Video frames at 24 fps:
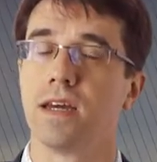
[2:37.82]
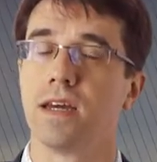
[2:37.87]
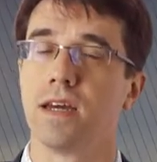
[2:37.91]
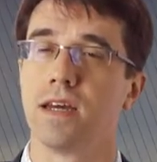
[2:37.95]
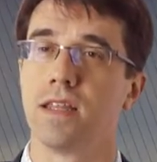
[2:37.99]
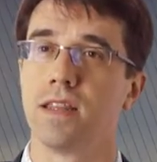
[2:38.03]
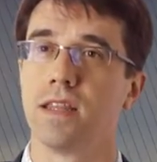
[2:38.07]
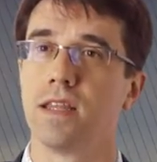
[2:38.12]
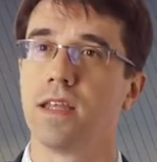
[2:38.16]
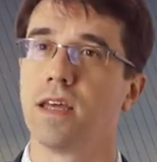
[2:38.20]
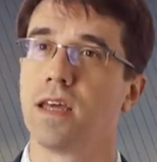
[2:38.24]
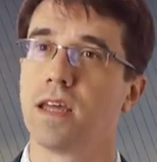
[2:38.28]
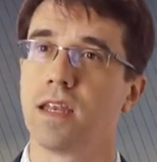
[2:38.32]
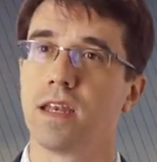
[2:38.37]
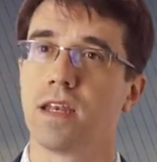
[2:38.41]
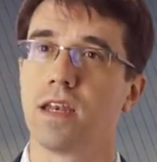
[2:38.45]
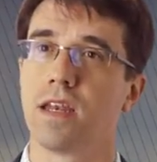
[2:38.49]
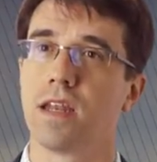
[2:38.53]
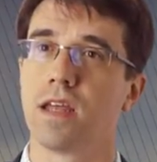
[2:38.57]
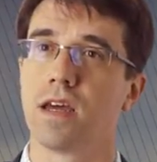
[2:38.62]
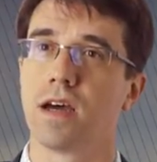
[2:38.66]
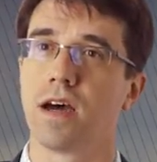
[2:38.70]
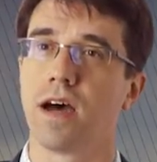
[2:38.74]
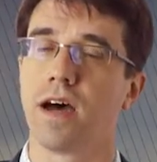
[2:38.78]
and
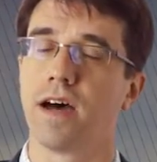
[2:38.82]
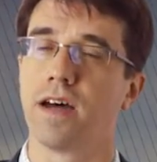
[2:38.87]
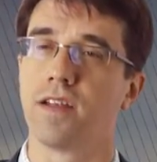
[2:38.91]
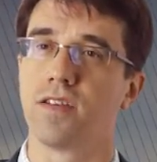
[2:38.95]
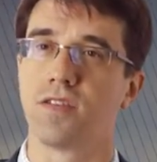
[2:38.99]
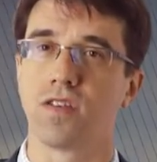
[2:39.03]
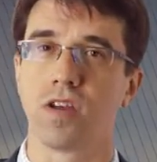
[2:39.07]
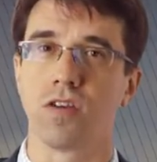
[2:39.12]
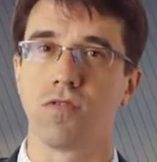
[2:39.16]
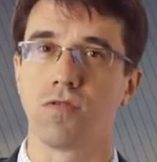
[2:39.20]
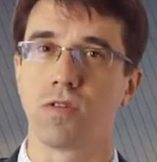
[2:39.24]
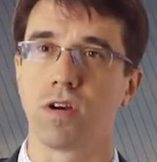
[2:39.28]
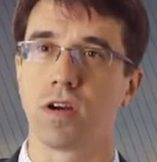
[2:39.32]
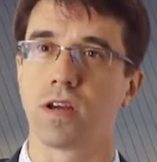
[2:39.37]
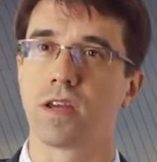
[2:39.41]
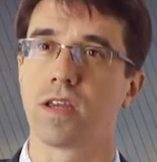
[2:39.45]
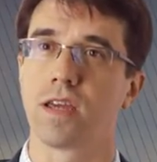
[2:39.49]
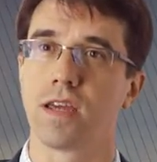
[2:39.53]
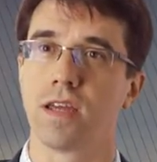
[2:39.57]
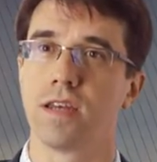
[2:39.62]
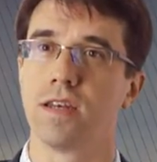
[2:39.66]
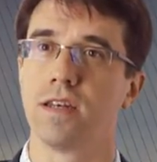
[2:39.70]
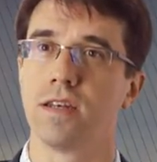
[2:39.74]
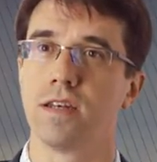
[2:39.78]
then Centric
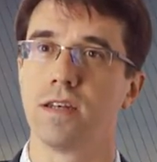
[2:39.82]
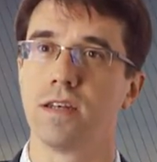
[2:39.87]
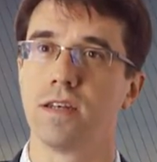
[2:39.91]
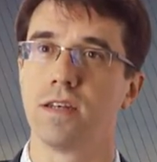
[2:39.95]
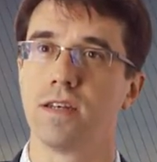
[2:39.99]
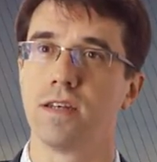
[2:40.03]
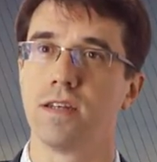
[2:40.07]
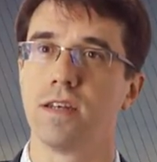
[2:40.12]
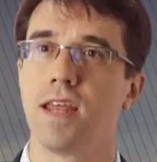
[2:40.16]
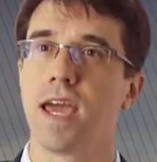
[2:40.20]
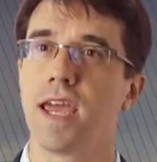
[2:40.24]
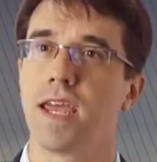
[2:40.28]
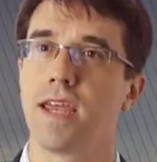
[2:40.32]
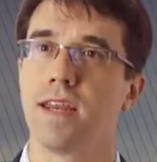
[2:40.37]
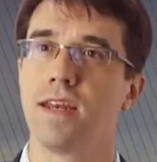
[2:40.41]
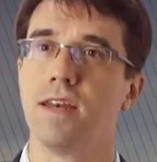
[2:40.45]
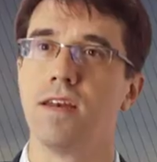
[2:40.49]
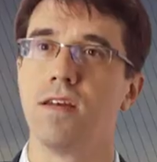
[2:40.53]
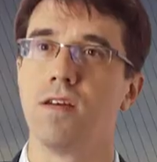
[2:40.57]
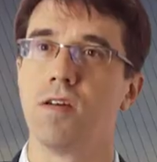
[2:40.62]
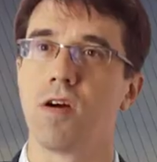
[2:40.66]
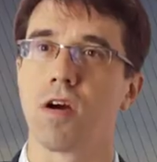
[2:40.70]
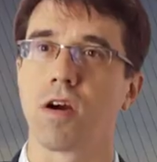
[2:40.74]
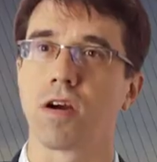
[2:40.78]
and Dade
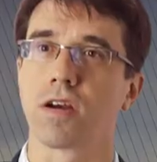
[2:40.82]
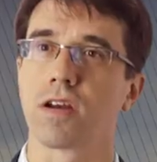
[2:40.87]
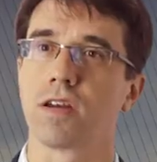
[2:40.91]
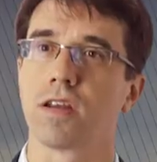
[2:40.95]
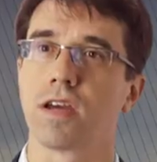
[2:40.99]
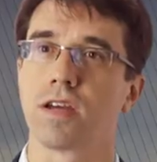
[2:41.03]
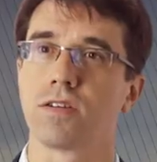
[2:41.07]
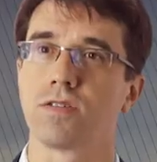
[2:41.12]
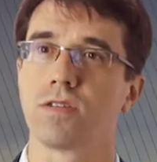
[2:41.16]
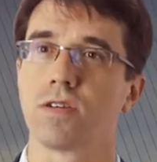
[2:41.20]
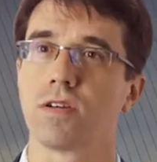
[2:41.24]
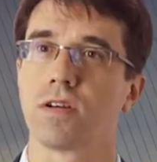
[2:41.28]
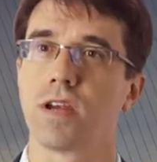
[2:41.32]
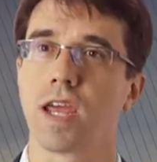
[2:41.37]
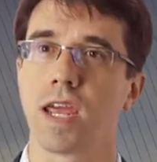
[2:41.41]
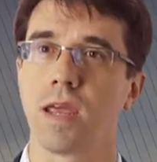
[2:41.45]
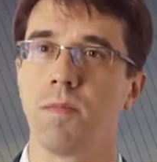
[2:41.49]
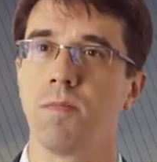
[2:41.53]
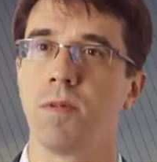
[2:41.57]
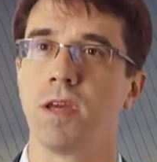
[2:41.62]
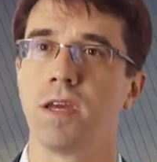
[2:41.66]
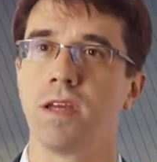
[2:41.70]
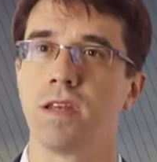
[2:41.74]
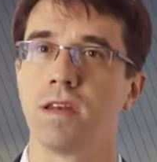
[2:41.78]
Architecture
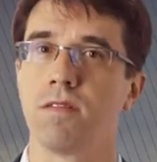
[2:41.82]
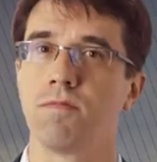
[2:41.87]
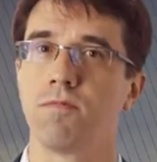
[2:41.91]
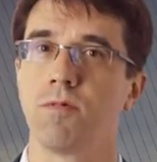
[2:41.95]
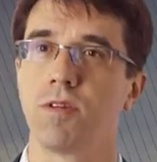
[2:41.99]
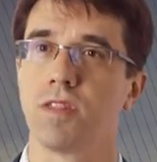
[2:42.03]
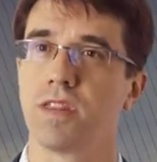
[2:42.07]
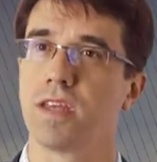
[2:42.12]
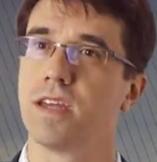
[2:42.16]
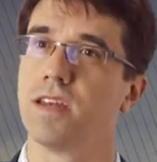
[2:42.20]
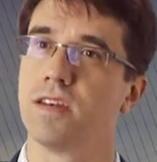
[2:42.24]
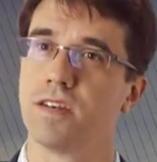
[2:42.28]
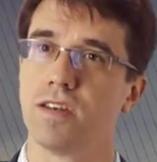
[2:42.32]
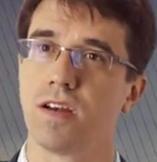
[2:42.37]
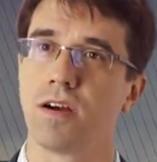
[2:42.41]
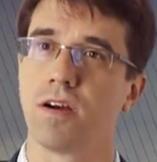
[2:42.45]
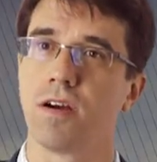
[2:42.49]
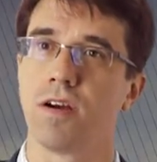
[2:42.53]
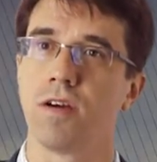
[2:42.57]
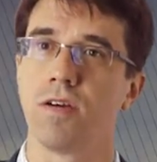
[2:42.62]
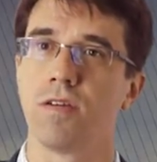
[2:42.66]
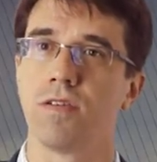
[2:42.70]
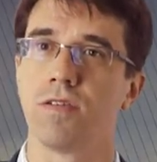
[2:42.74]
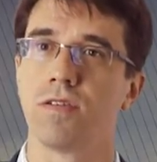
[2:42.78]
came in with the
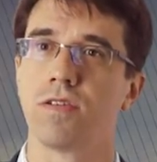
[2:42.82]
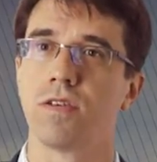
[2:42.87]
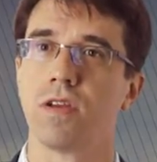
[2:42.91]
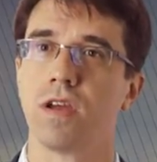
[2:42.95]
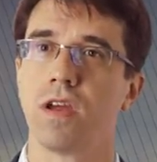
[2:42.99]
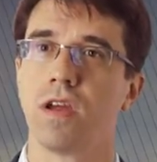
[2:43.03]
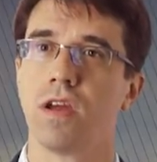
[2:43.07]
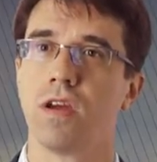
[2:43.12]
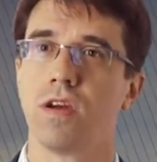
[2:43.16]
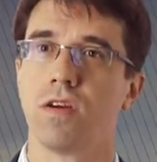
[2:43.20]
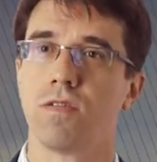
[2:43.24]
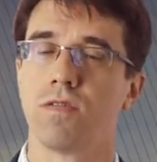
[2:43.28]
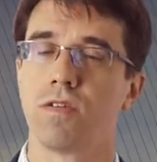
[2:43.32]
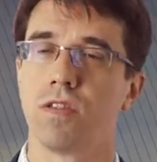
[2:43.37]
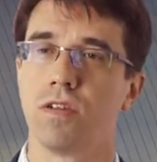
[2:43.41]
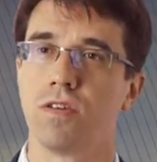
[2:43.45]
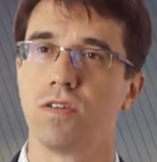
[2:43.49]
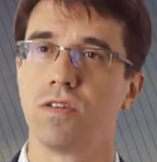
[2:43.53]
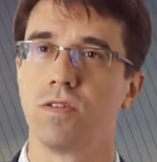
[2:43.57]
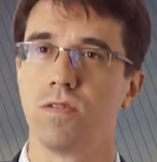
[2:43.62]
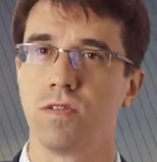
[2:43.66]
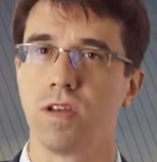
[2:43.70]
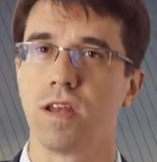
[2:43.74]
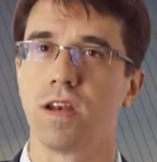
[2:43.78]
interiors for the
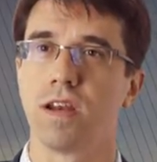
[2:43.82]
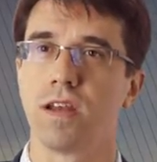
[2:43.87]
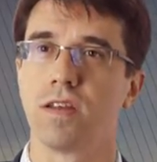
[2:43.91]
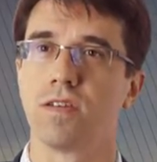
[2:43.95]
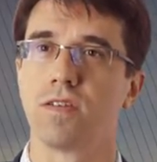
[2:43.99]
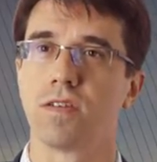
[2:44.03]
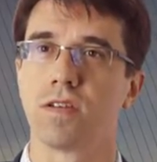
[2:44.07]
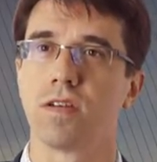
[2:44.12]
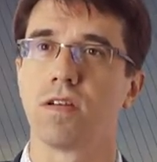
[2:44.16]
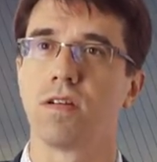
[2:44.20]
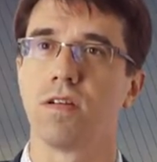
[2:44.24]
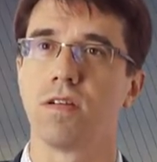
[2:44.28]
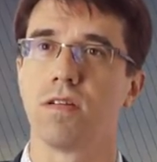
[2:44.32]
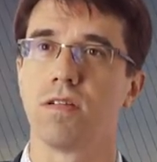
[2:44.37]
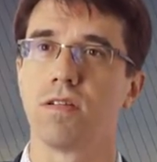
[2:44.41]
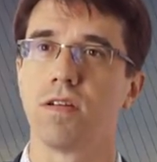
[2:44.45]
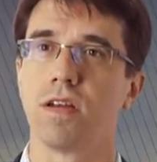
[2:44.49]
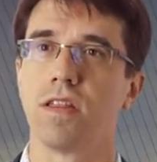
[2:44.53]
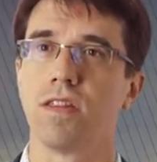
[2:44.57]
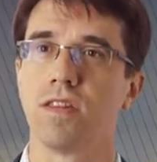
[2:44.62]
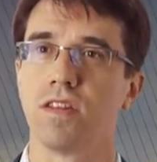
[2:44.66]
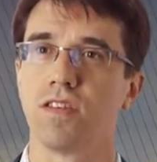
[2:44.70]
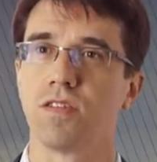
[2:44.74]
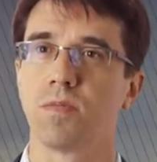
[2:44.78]
two tenants that are
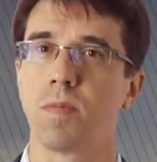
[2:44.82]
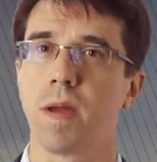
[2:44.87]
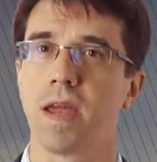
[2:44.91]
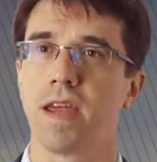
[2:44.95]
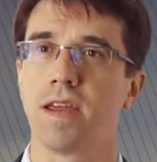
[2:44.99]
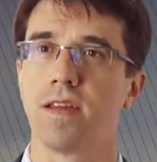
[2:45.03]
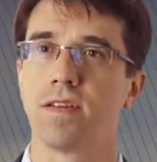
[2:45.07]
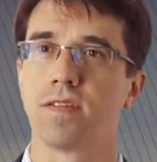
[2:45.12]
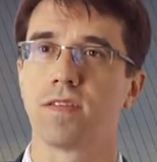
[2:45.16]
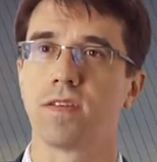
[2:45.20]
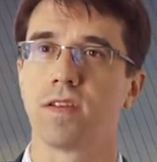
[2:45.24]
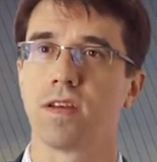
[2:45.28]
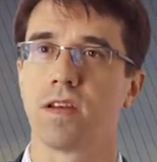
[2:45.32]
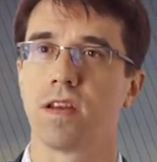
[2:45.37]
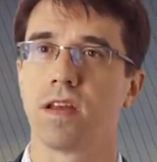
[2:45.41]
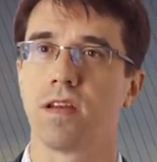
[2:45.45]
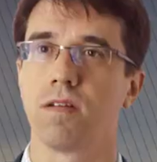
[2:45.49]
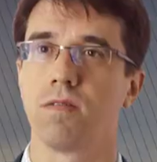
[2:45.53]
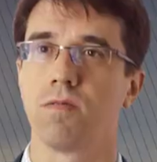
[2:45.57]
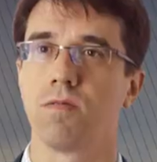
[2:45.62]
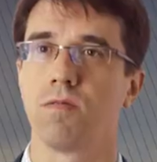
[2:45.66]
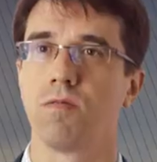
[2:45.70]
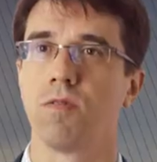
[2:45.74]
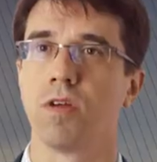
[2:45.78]
in the space, and
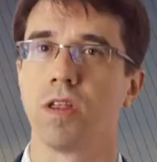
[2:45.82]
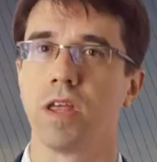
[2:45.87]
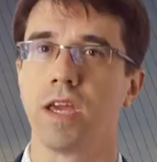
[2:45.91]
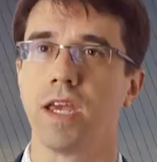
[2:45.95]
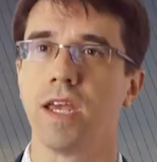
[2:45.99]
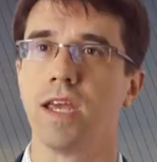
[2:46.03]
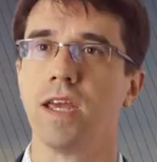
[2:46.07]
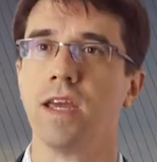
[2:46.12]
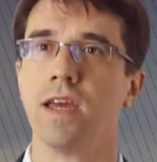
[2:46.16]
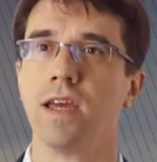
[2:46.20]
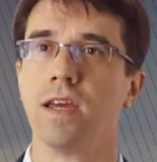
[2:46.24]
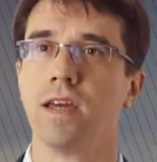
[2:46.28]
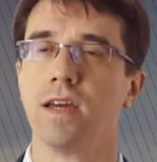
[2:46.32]
it really